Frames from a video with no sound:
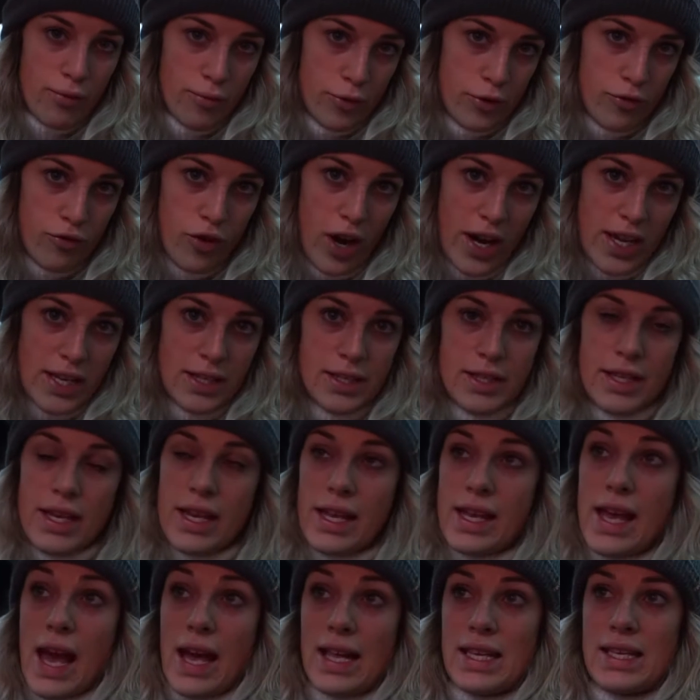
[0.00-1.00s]
from the race
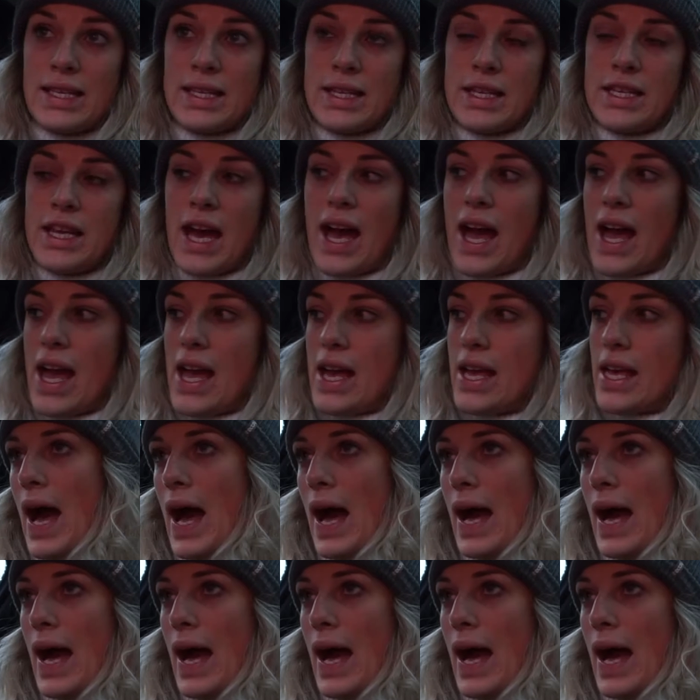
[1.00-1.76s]
yesterday,